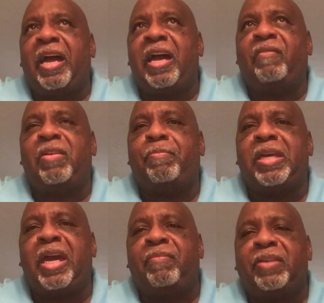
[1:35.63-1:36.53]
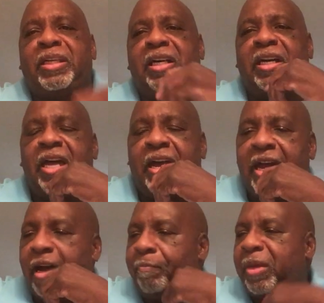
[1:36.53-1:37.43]
have it be able to
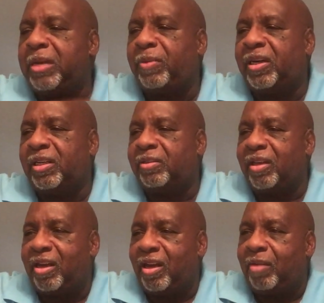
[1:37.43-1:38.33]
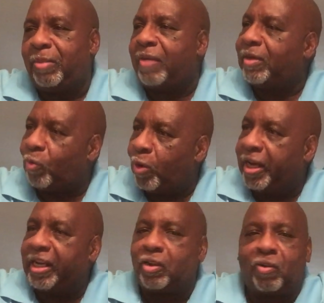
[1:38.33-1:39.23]
have people be able to
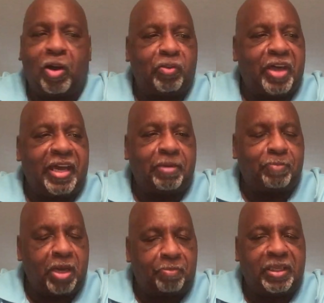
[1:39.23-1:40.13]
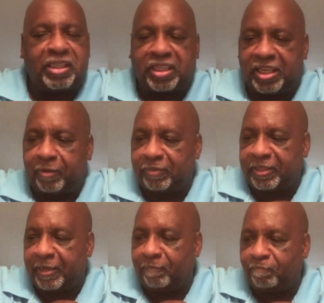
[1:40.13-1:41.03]
wear that cross out in public and
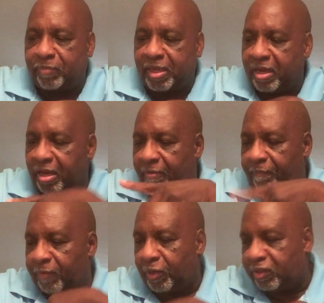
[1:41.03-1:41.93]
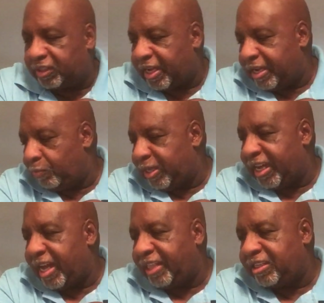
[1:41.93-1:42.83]
everything. First thing we
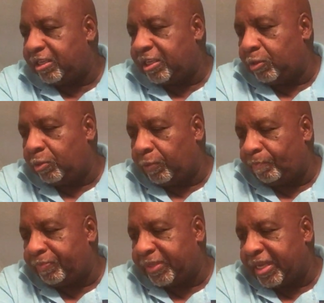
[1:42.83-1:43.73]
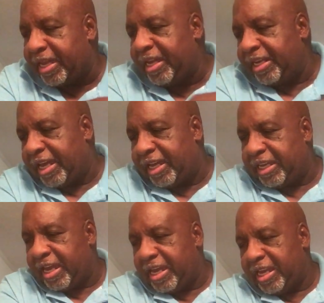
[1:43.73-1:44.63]
got to do in
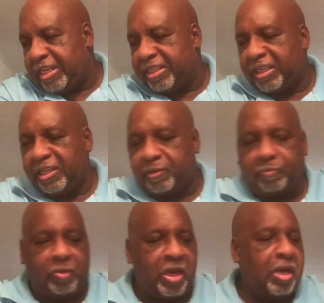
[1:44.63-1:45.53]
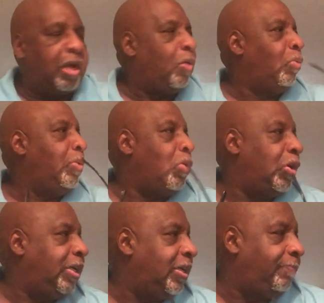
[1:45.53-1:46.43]
that case is we
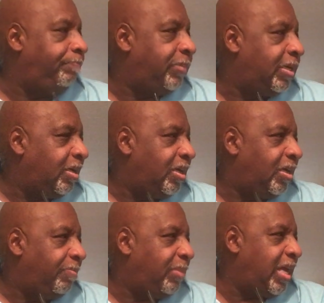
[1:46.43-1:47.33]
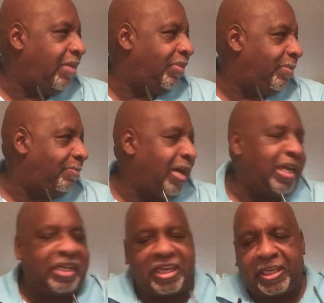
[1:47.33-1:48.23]
want to be able to
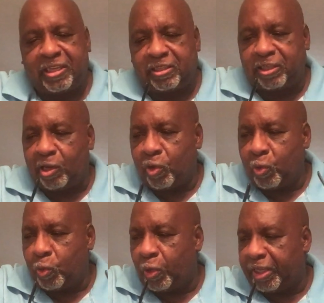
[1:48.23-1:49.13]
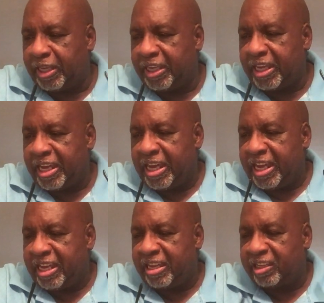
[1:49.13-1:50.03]
make it so
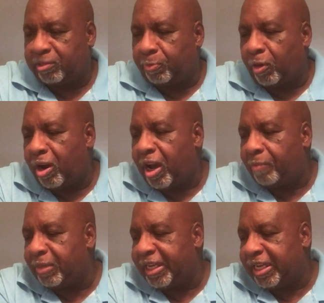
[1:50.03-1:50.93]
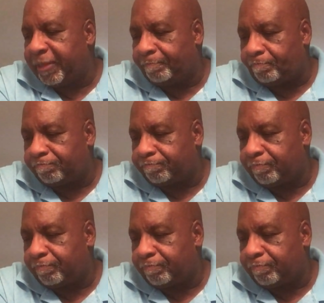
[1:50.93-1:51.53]
it's probably,